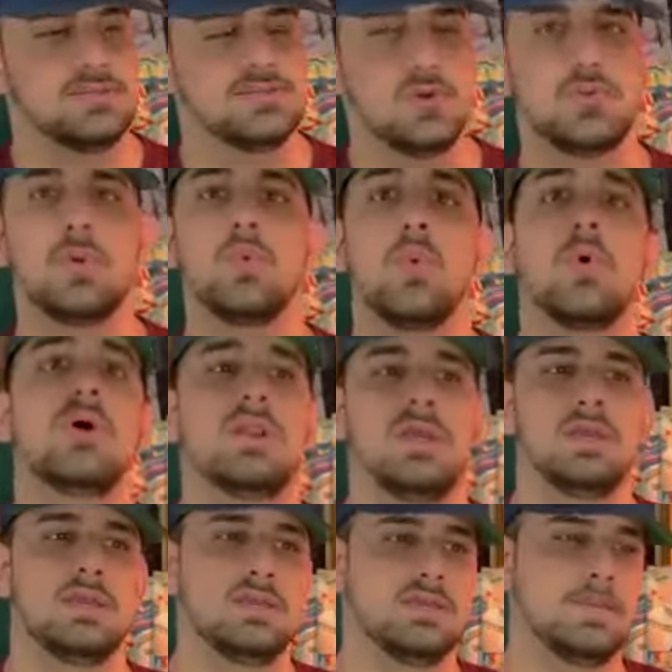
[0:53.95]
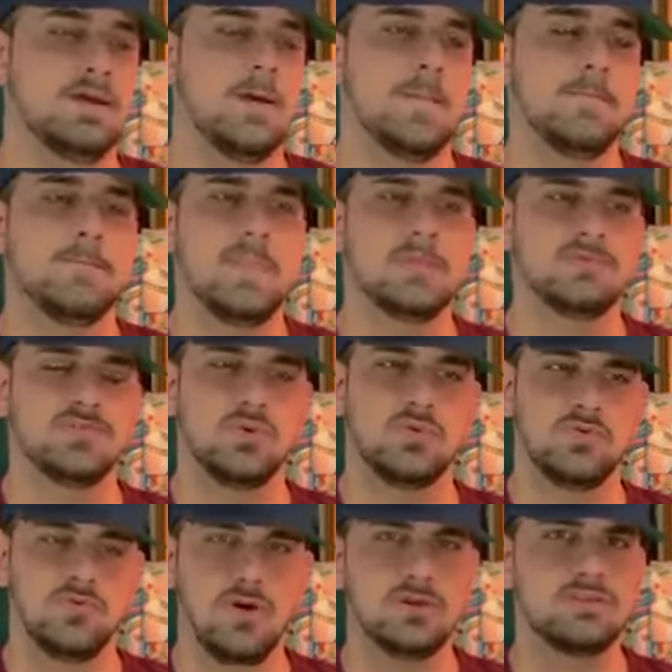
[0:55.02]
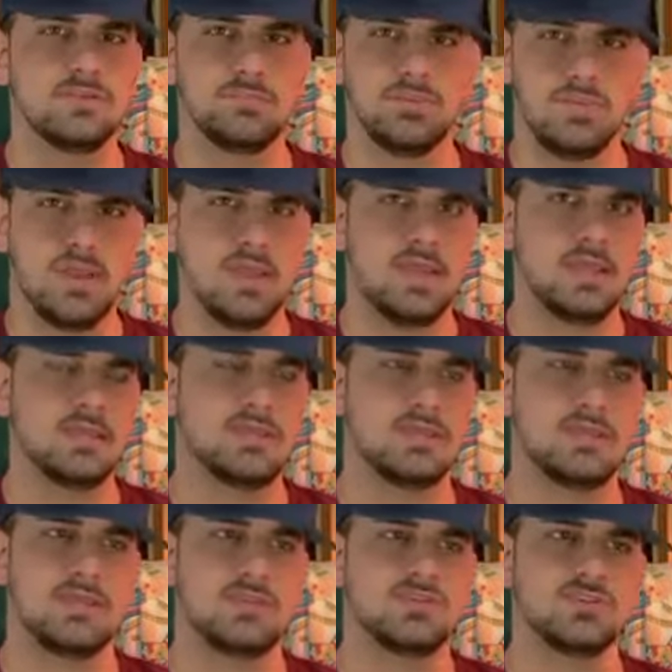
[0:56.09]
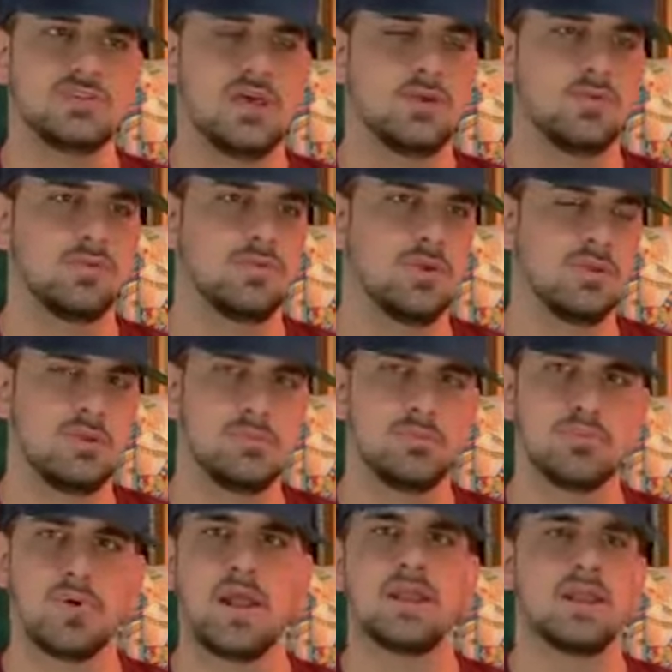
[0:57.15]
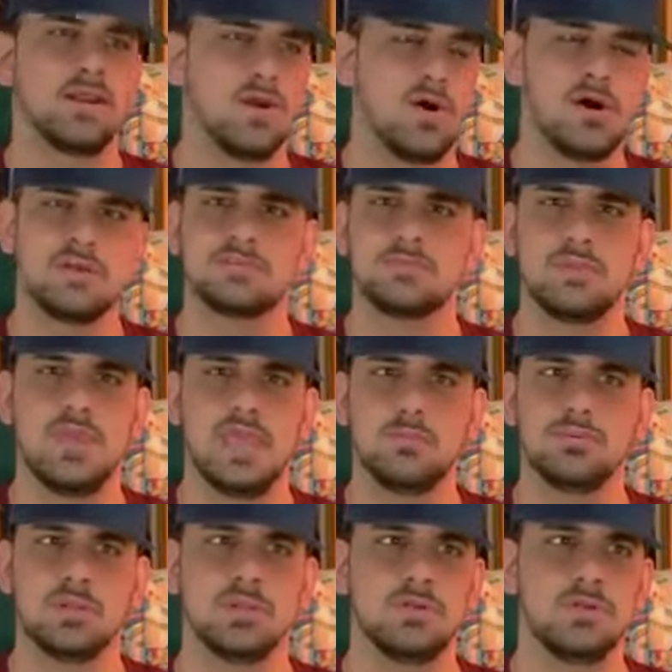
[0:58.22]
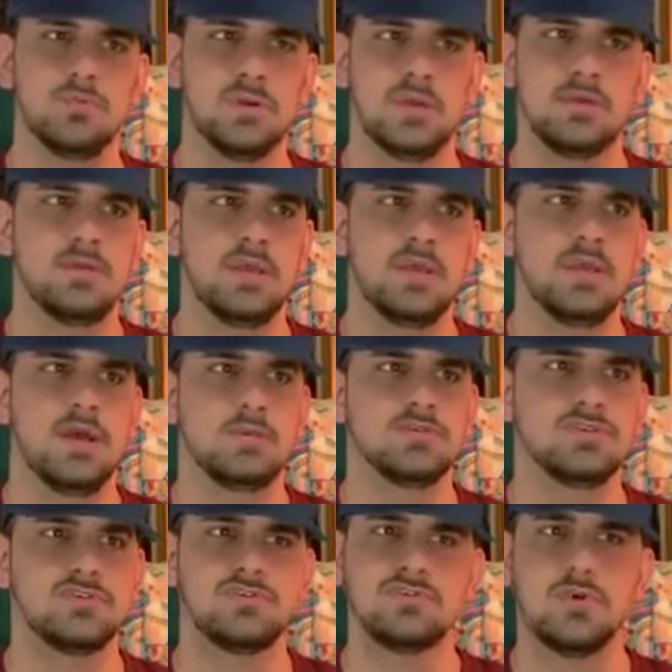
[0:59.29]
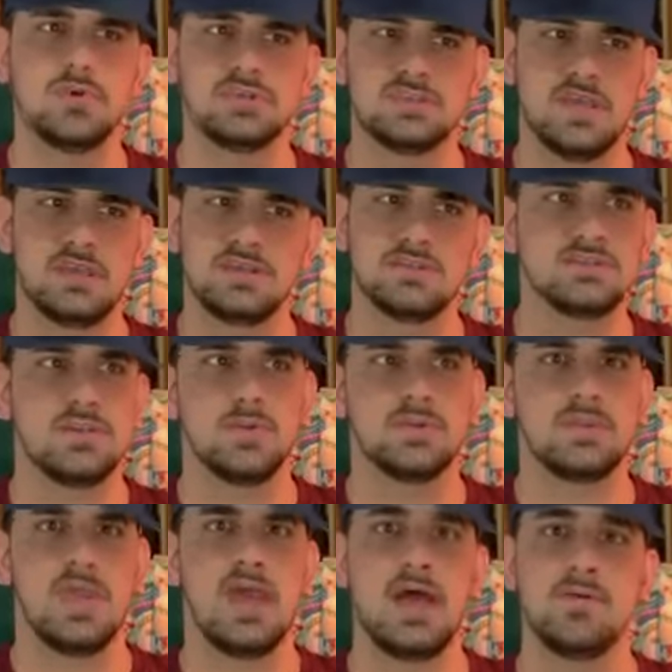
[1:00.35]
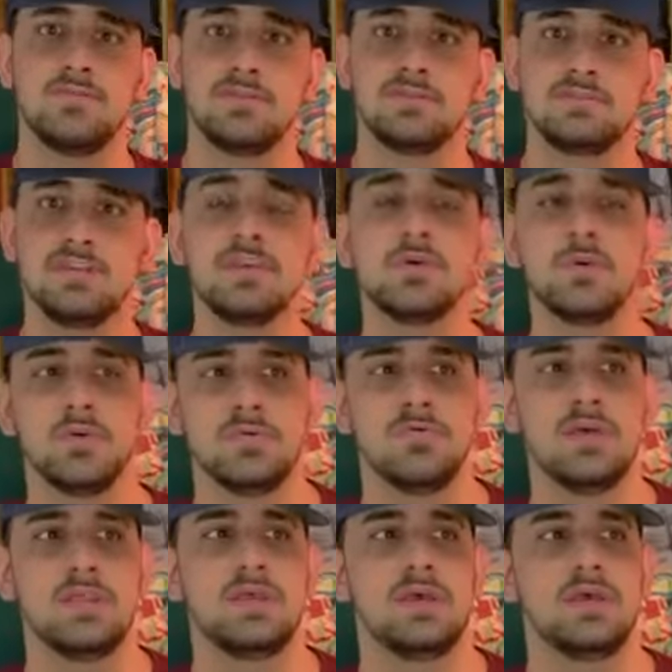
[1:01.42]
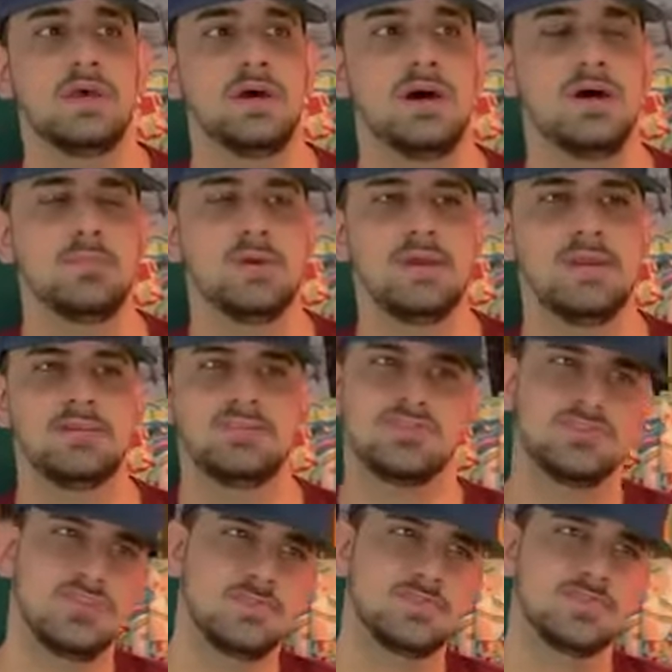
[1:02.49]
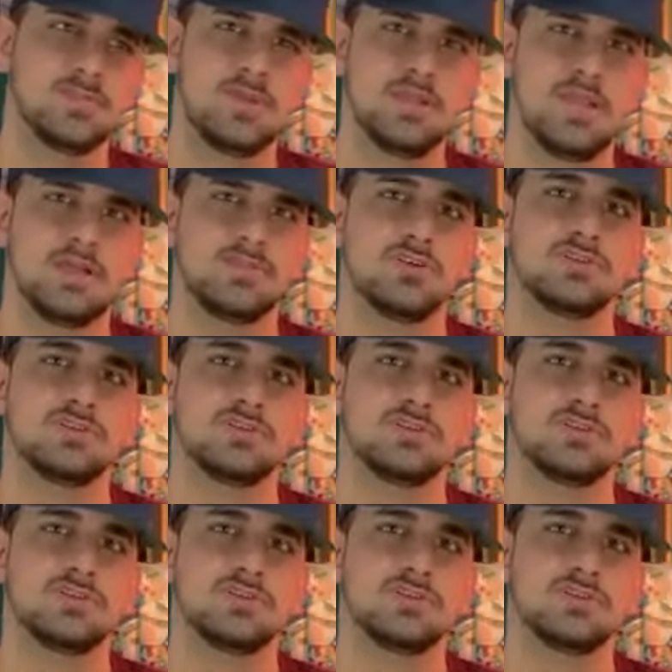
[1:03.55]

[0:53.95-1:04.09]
rewarding and so fun to play, and it just had a really bright and awesome gameplay loop, and I'm just so excited to see what they have in the sequel of it. And it just seems to me like